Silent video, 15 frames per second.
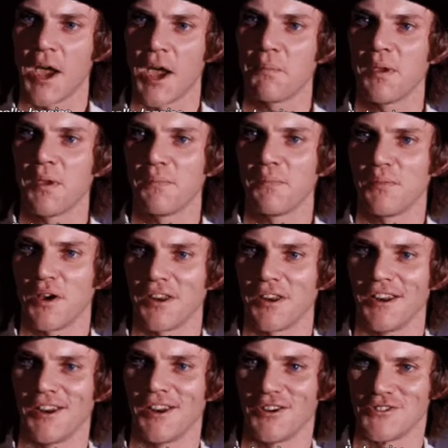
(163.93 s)
I think that
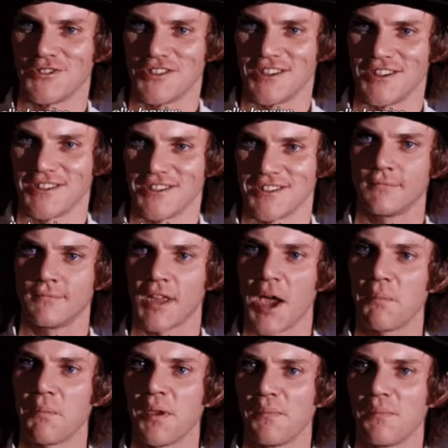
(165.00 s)
he used a
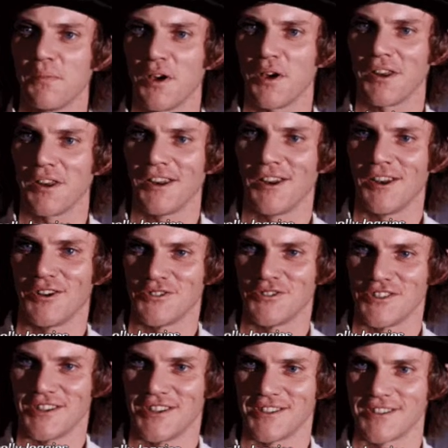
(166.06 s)
combination of
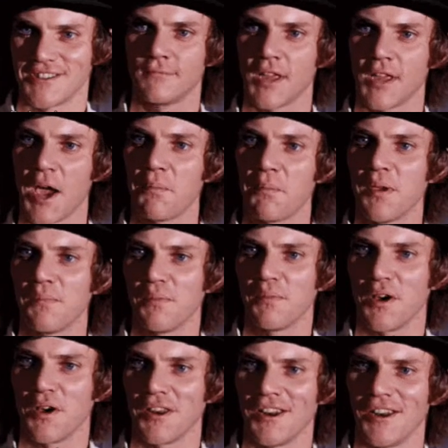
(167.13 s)
British slang
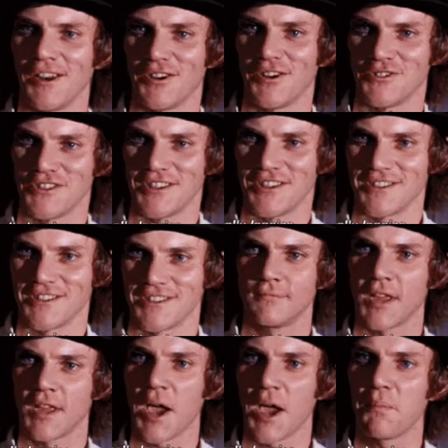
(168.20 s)
and Russian to
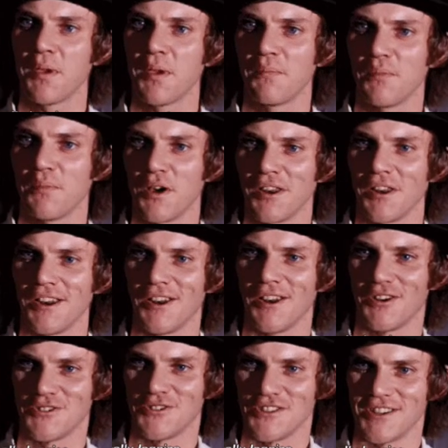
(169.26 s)
create some of these words.
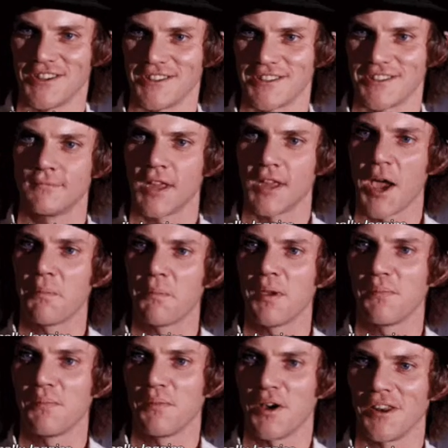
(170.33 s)

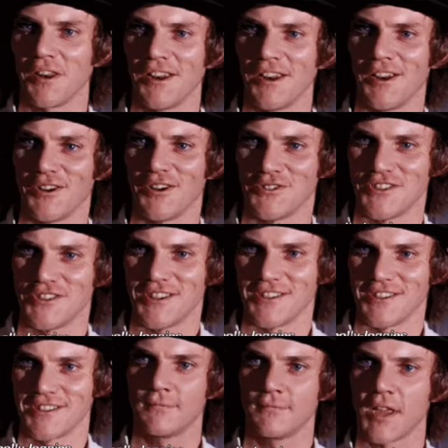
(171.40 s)
Just one example
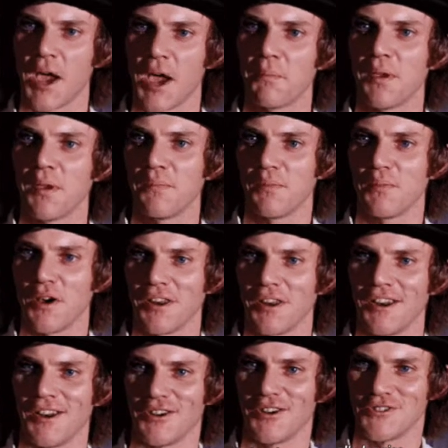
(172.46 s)
of
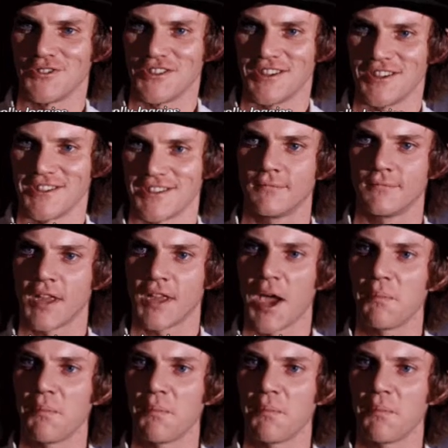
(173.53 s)
neologisms in fiction.